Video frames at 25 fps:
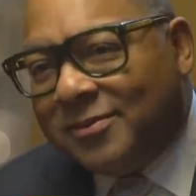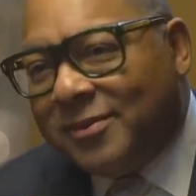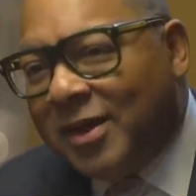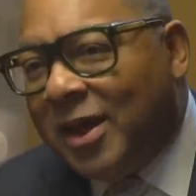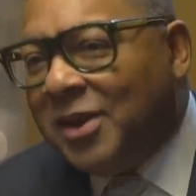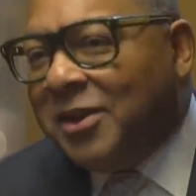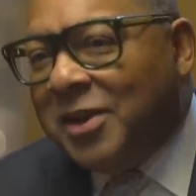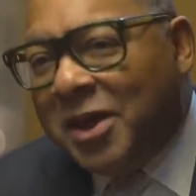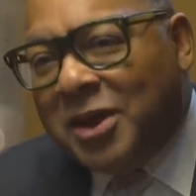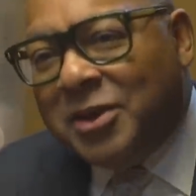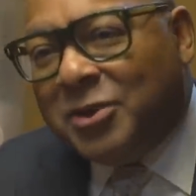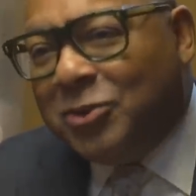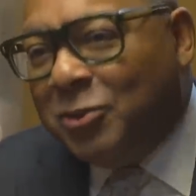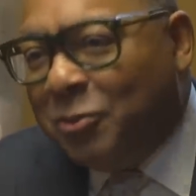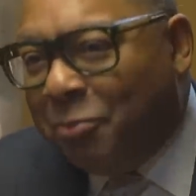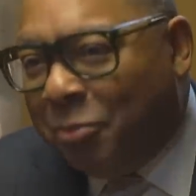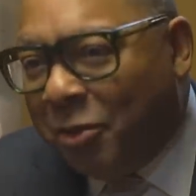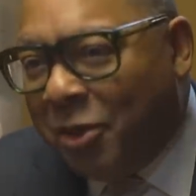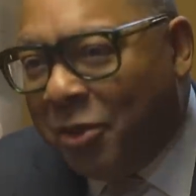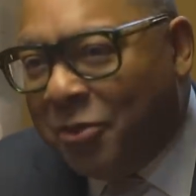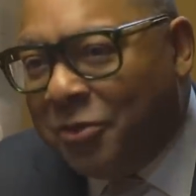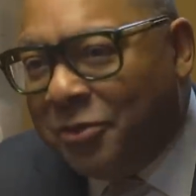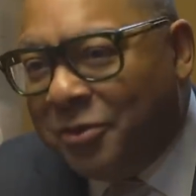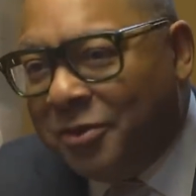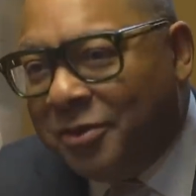I like you,
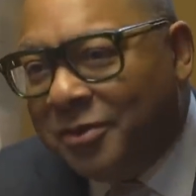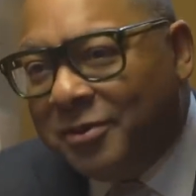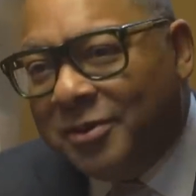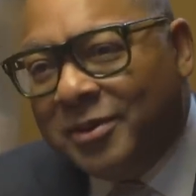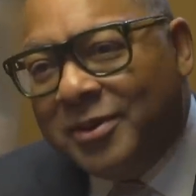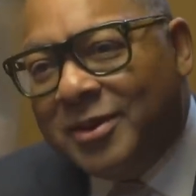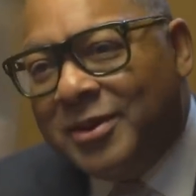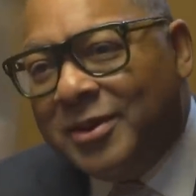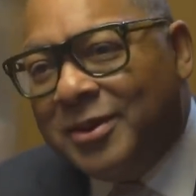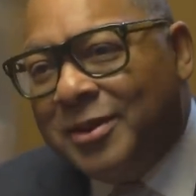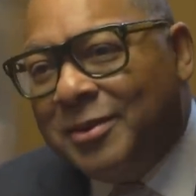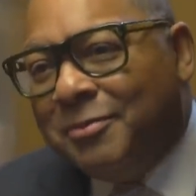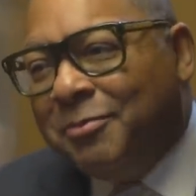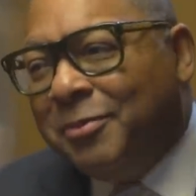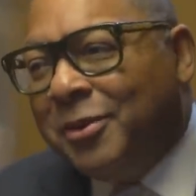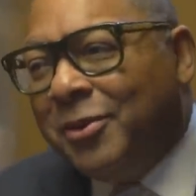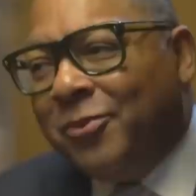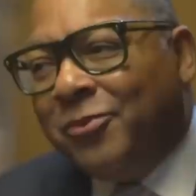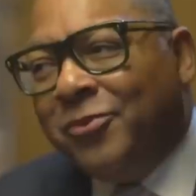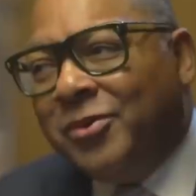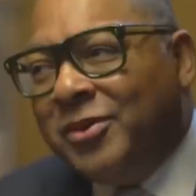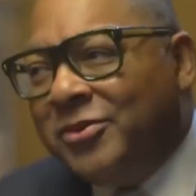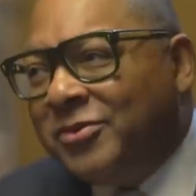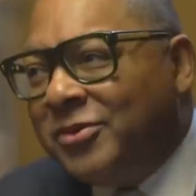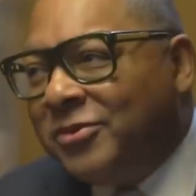brother,
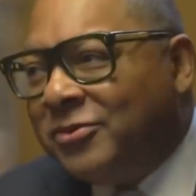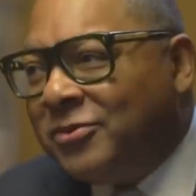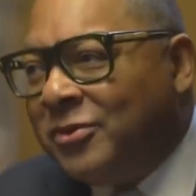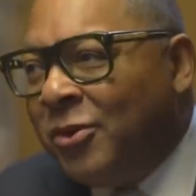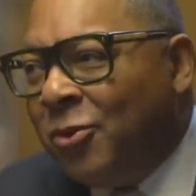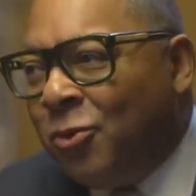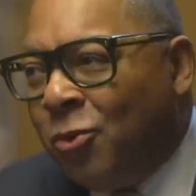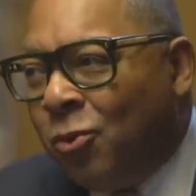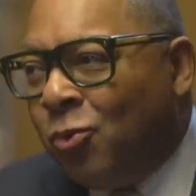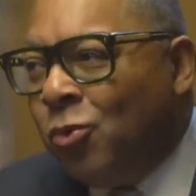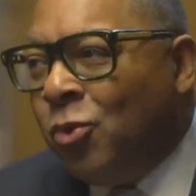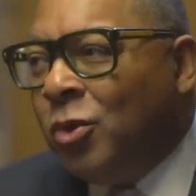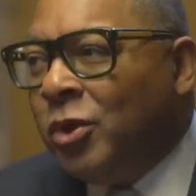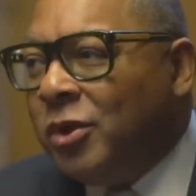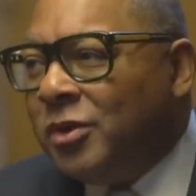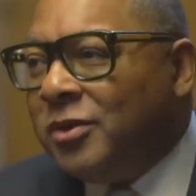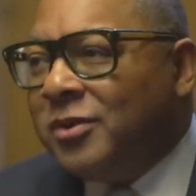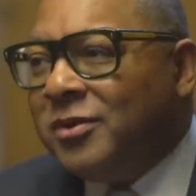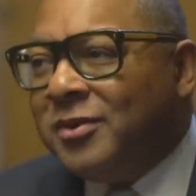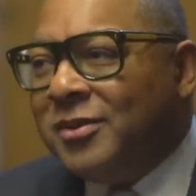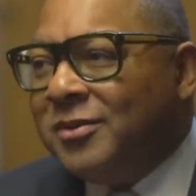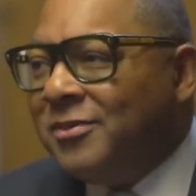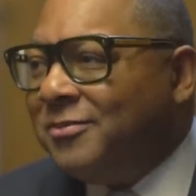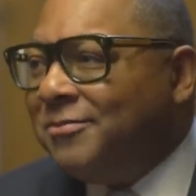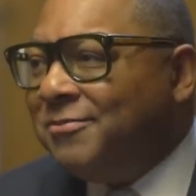but we just don't want
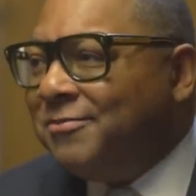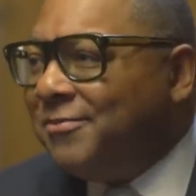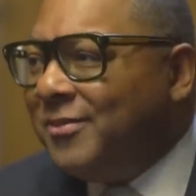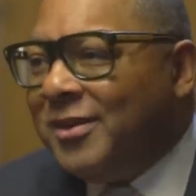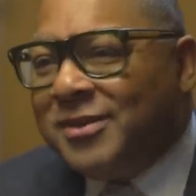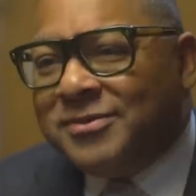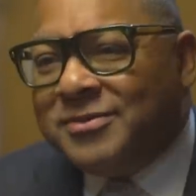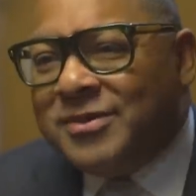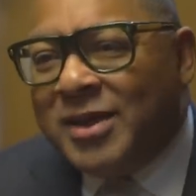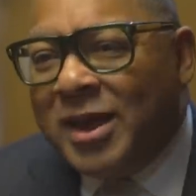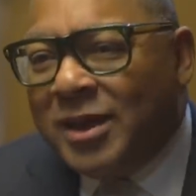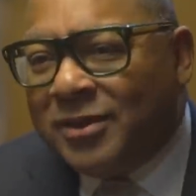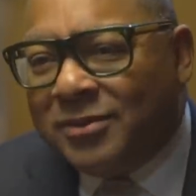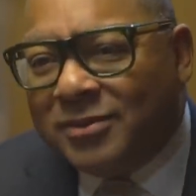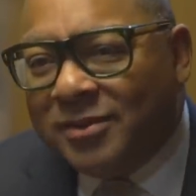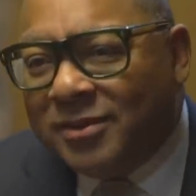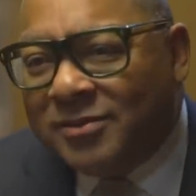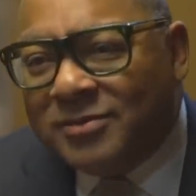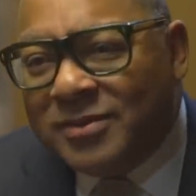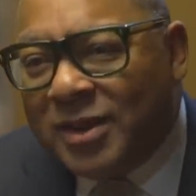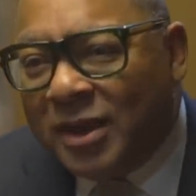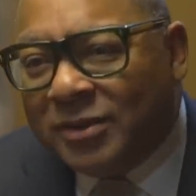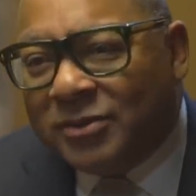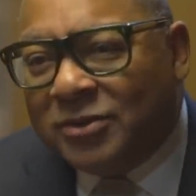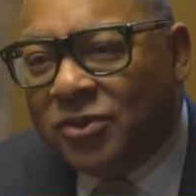it's not,
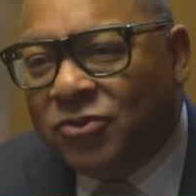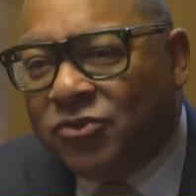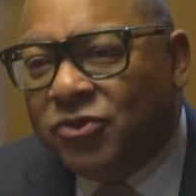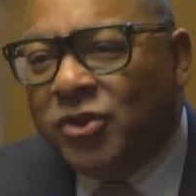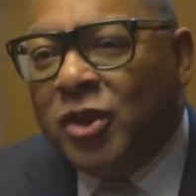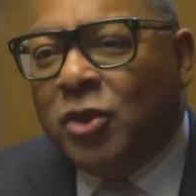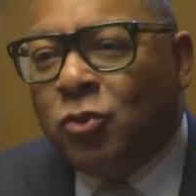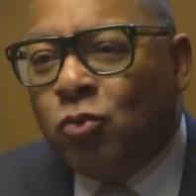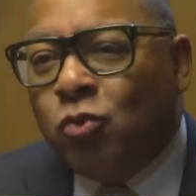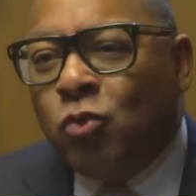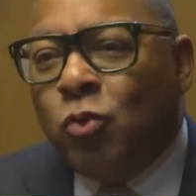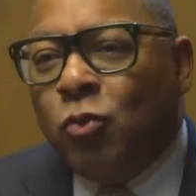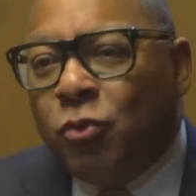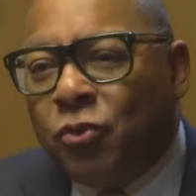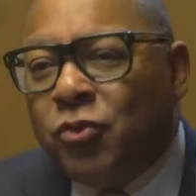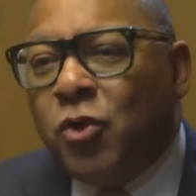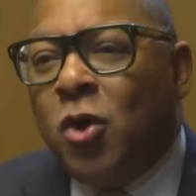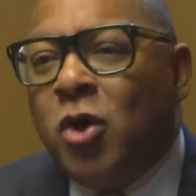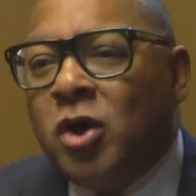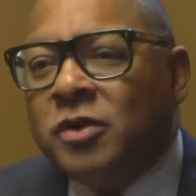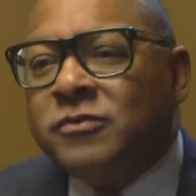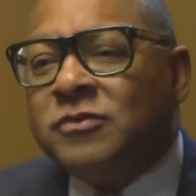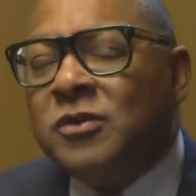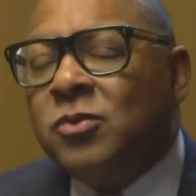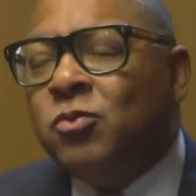it's not the general
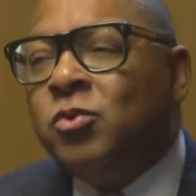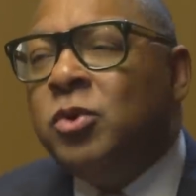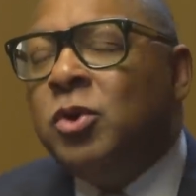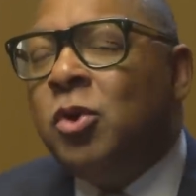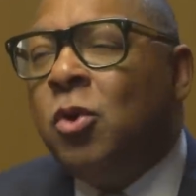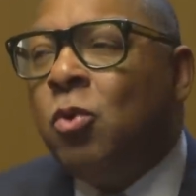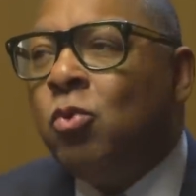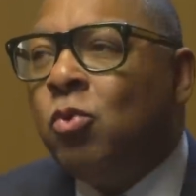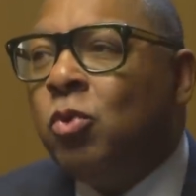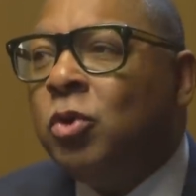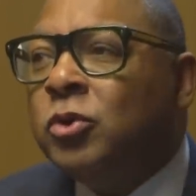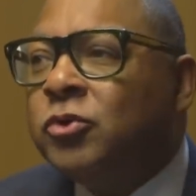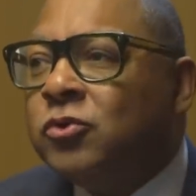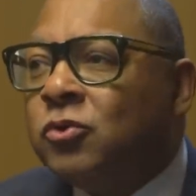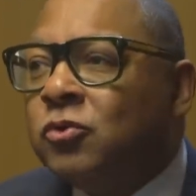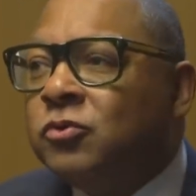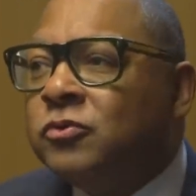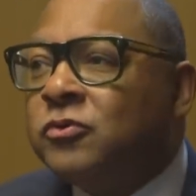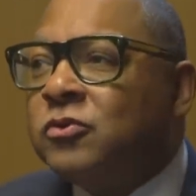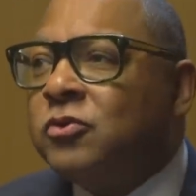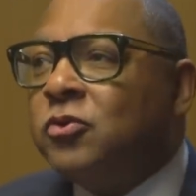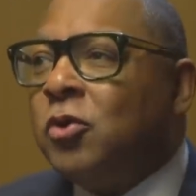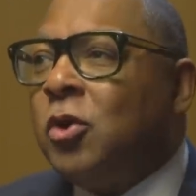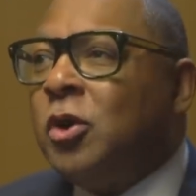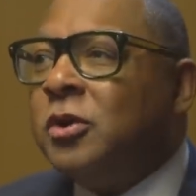thoughts, and we don't want
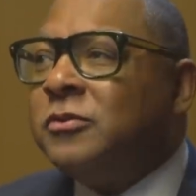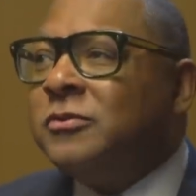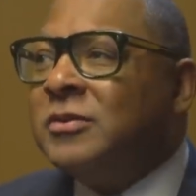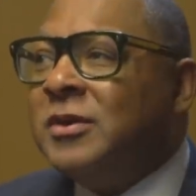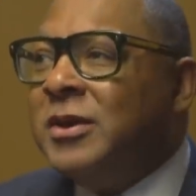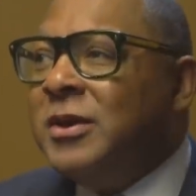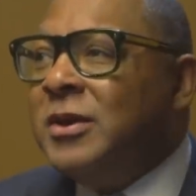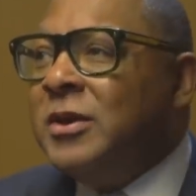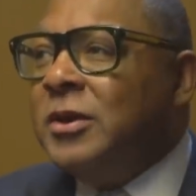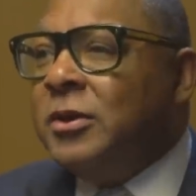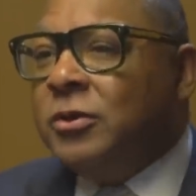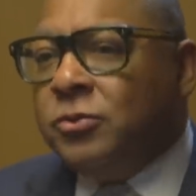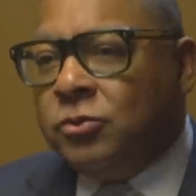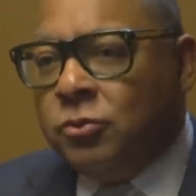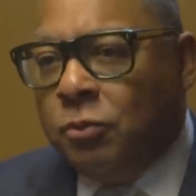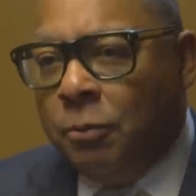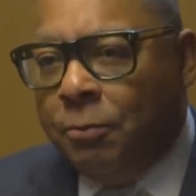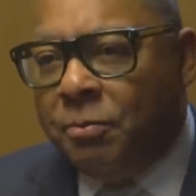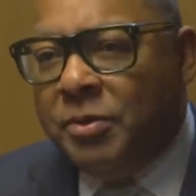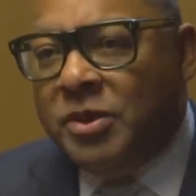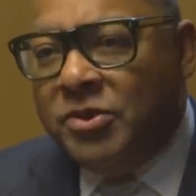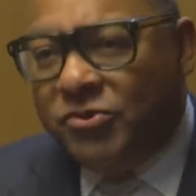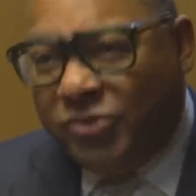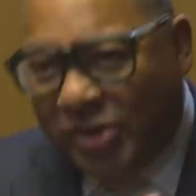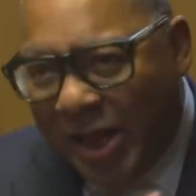those thoughts to
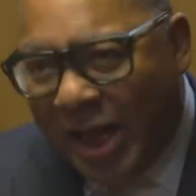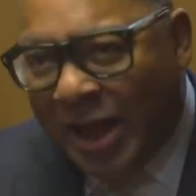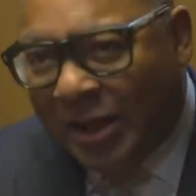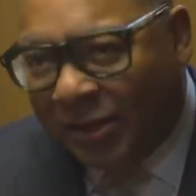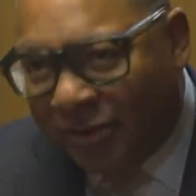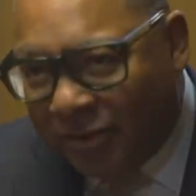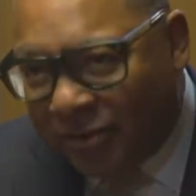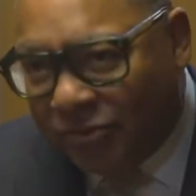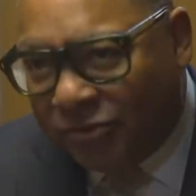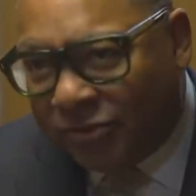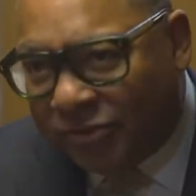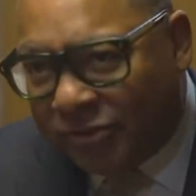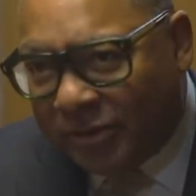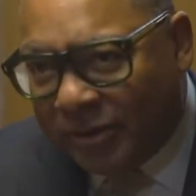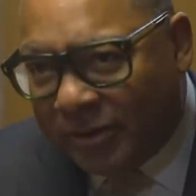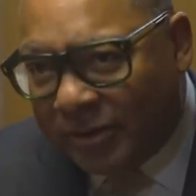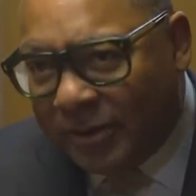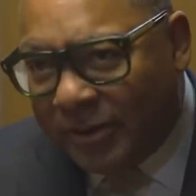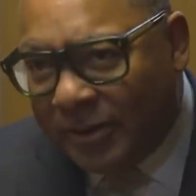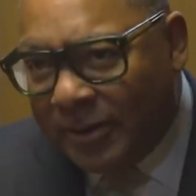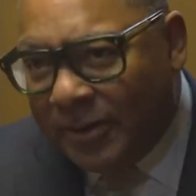be challenged.